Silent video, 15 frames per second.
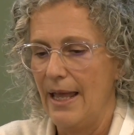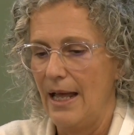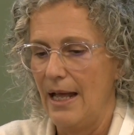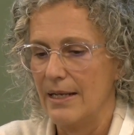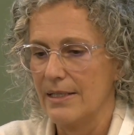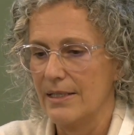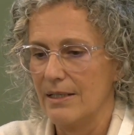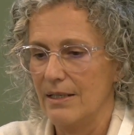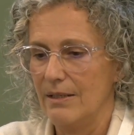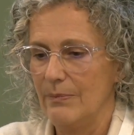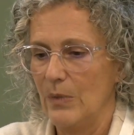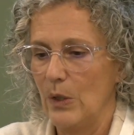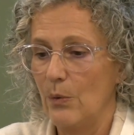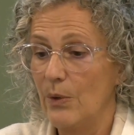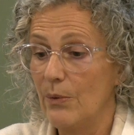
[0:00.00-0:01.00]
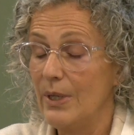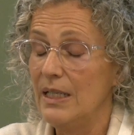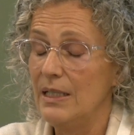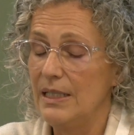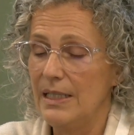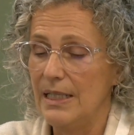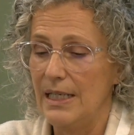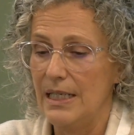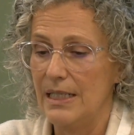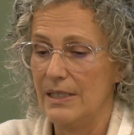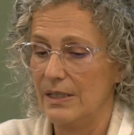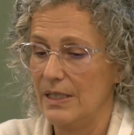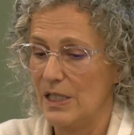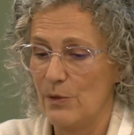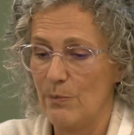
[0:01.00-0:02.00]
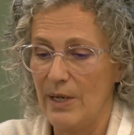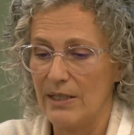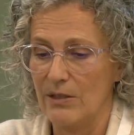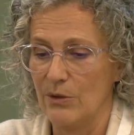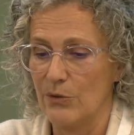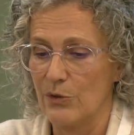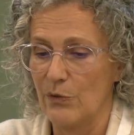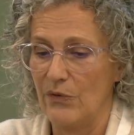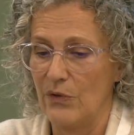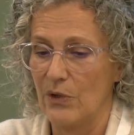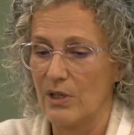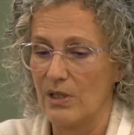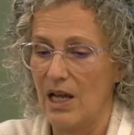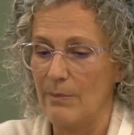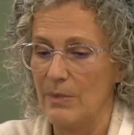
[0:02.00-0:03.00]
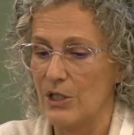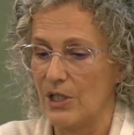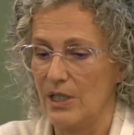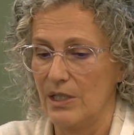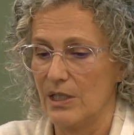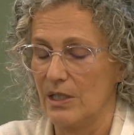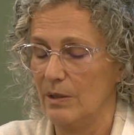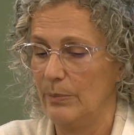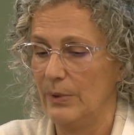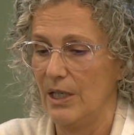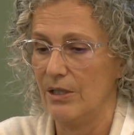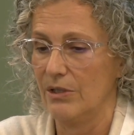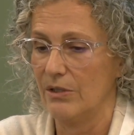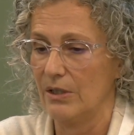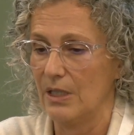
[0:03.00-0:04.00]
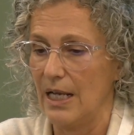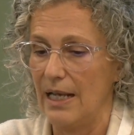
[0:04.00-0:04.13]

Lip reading: And we really need these meadows for climate change adaptation,